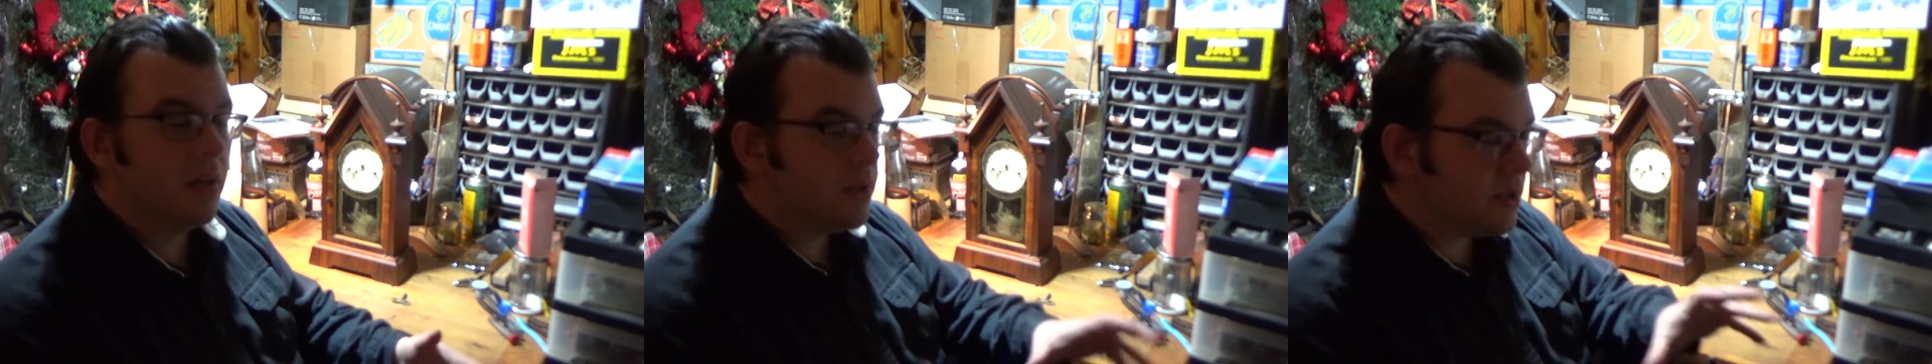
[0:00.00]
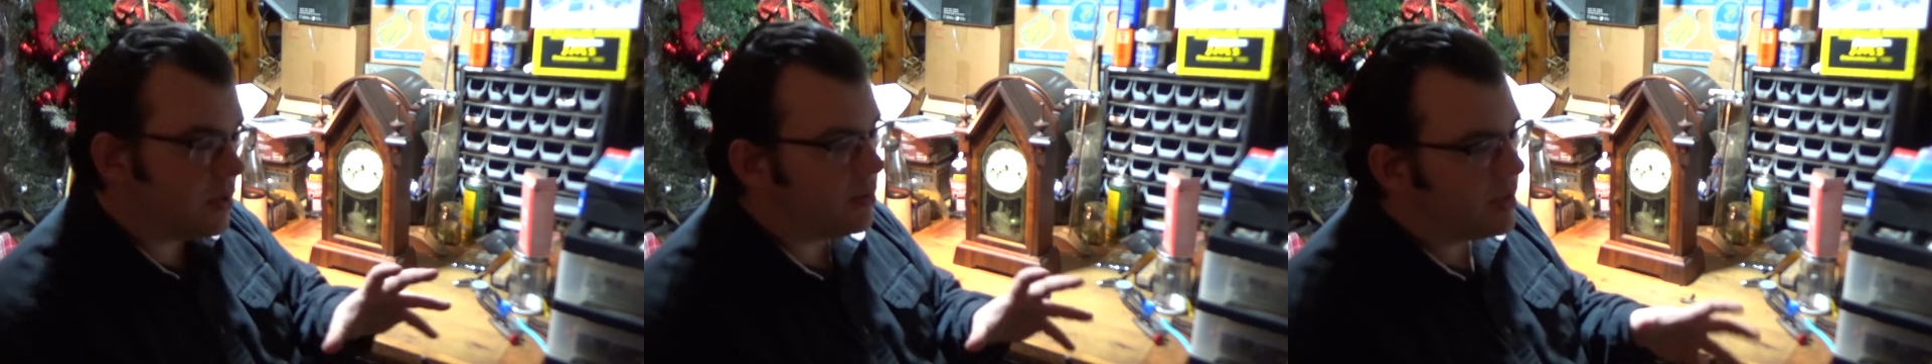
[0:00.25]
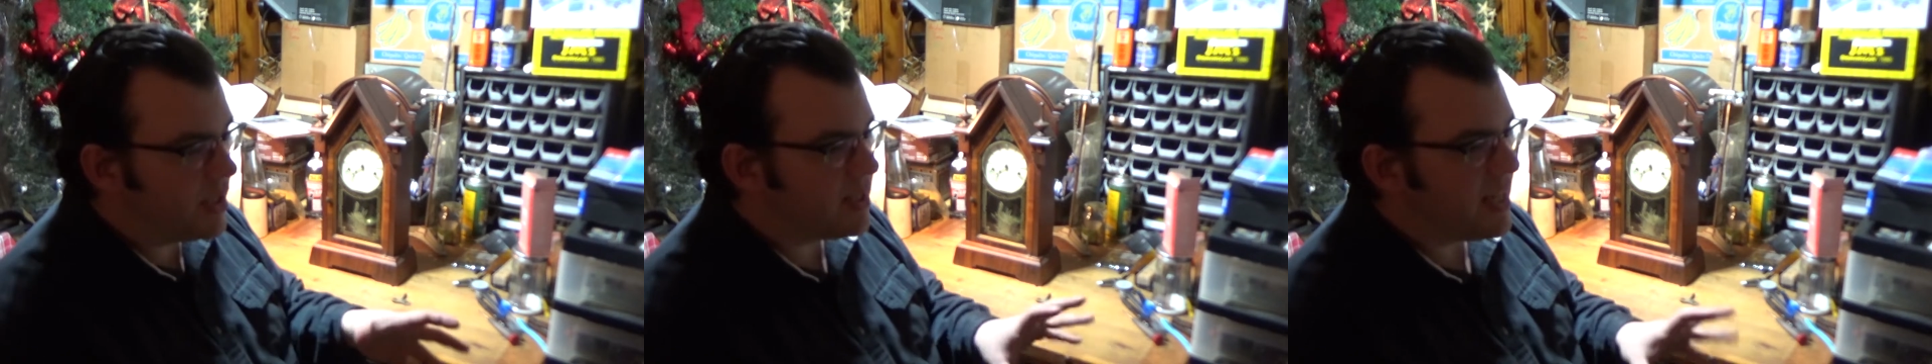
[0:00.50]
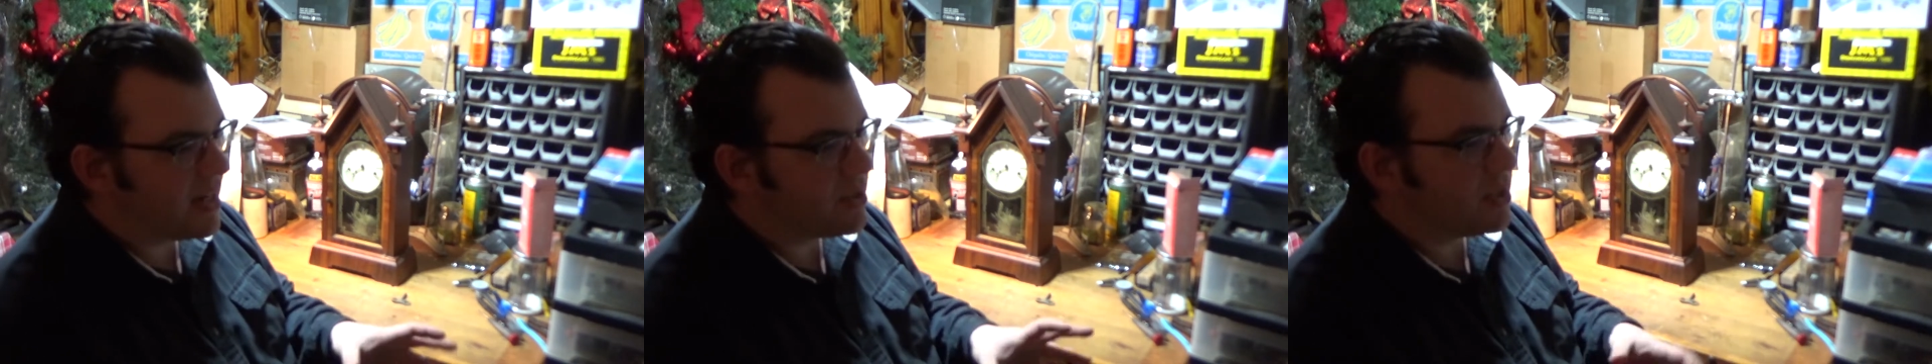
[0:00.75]
So it's
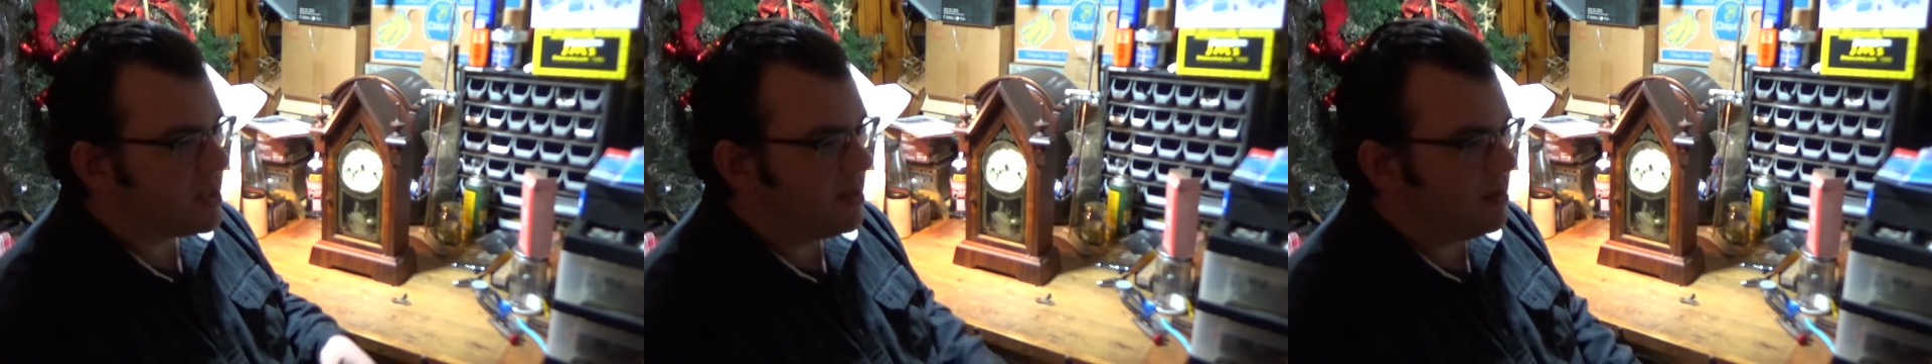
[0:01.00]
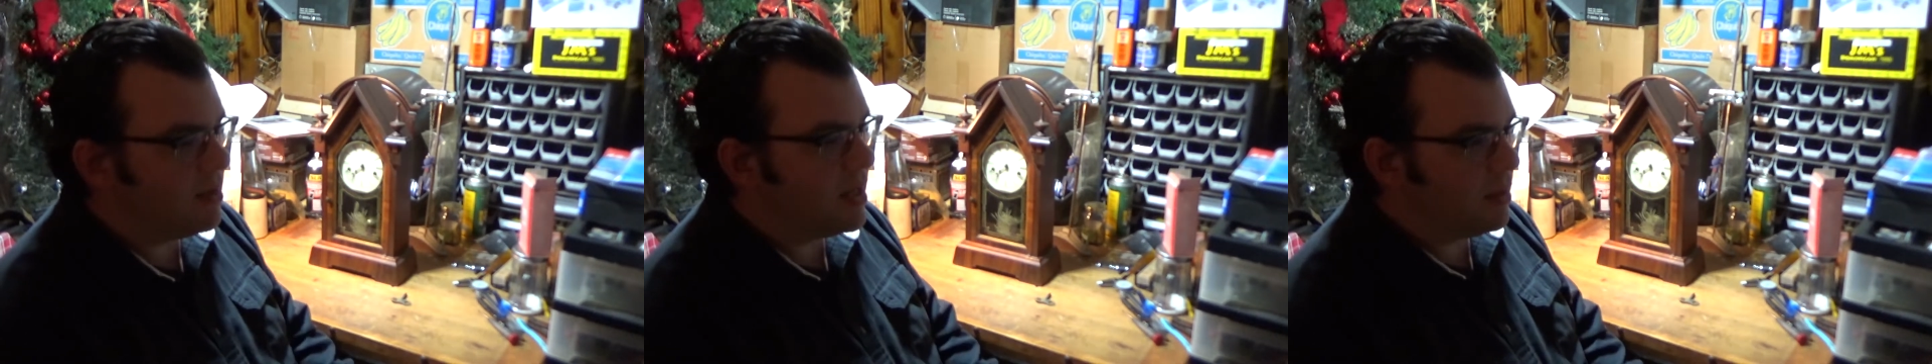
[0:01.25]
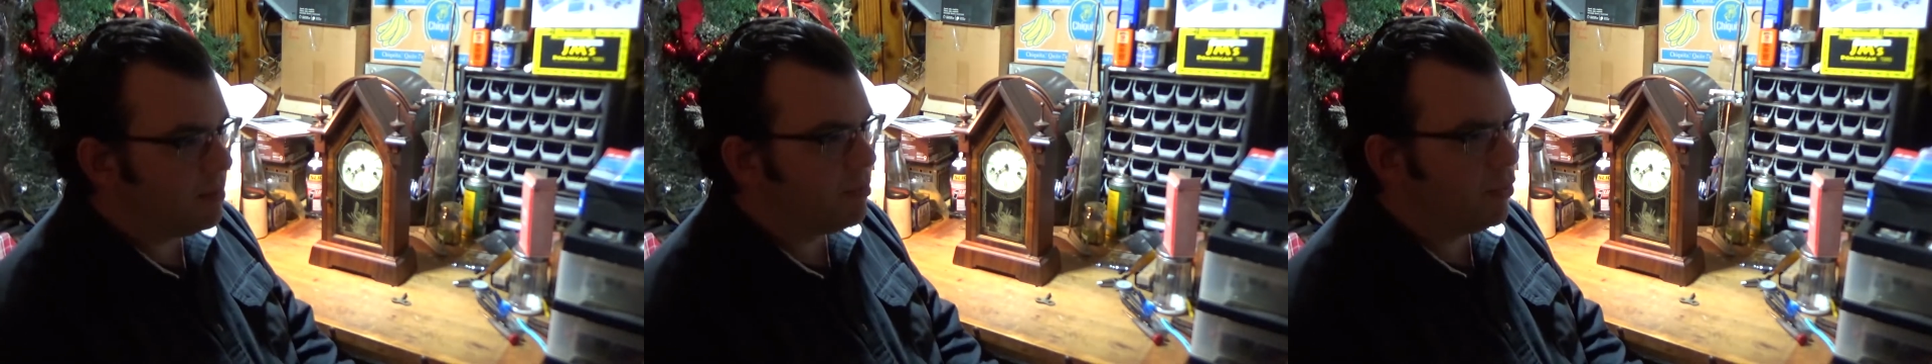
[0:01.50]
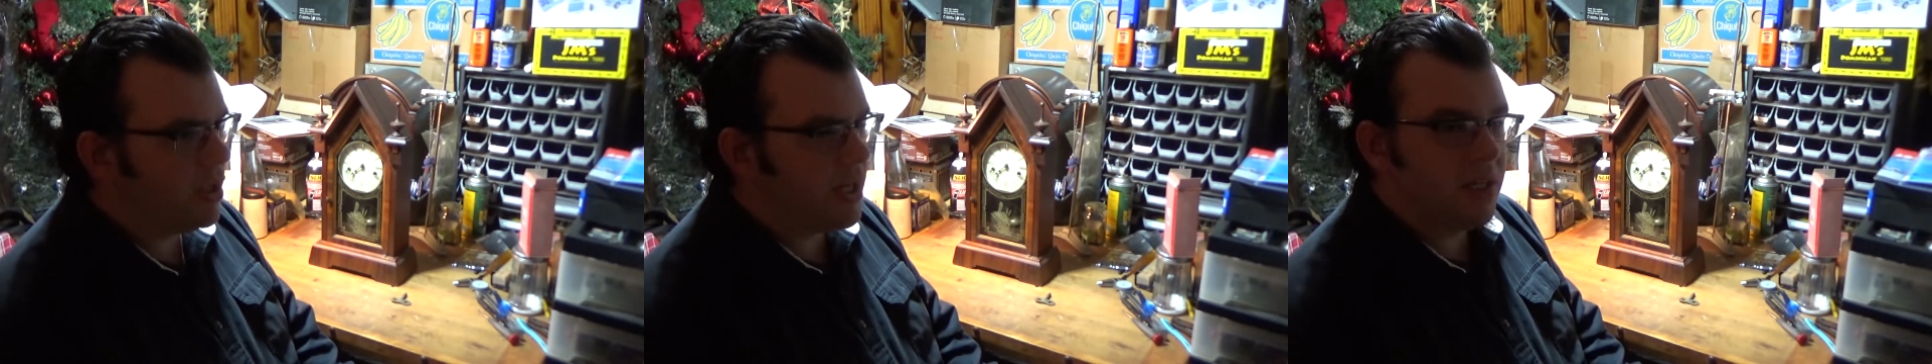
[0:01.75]
actually a
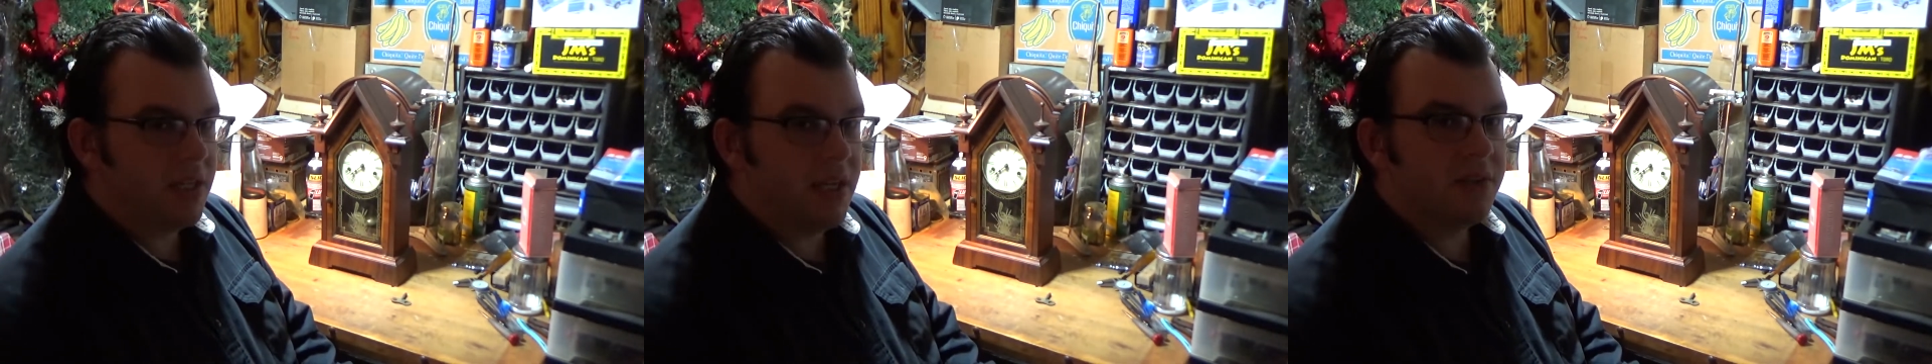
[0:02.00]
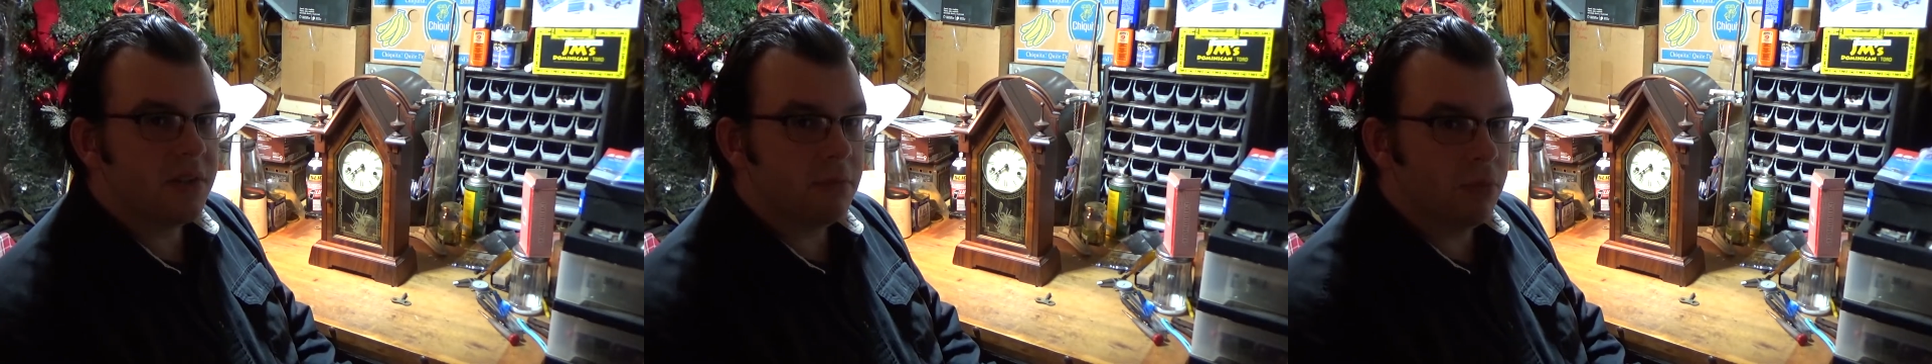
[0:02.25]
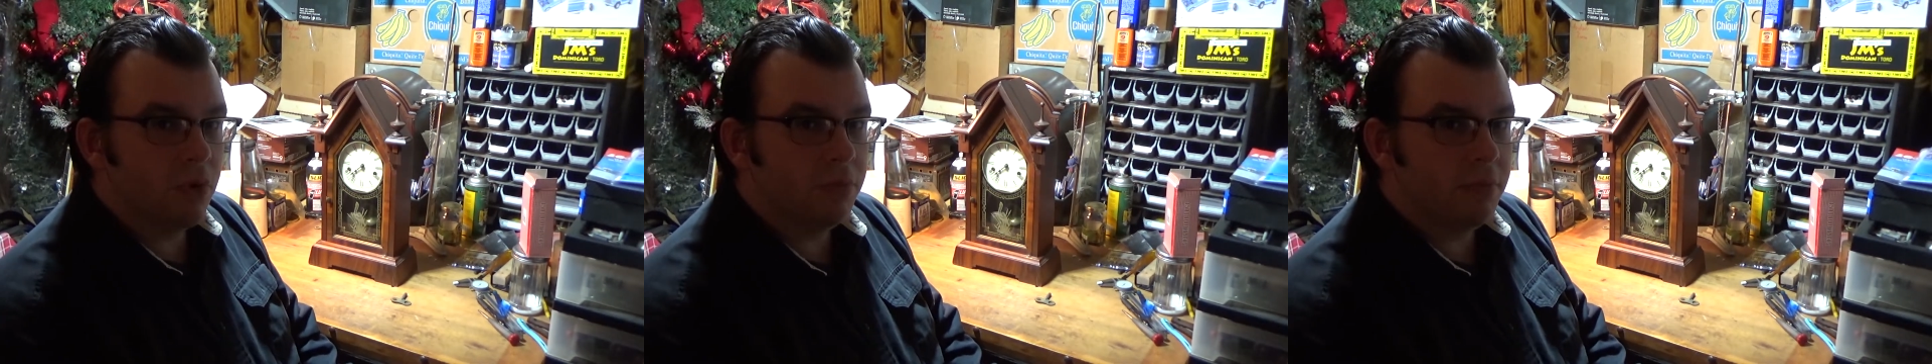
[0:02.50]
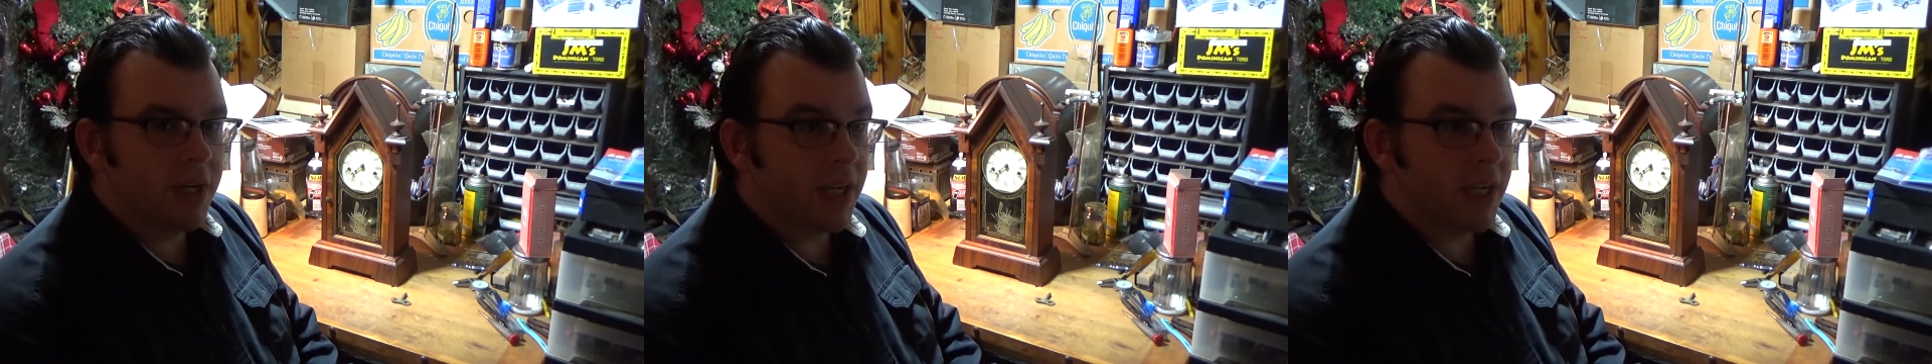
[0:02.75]
pretty decent movement.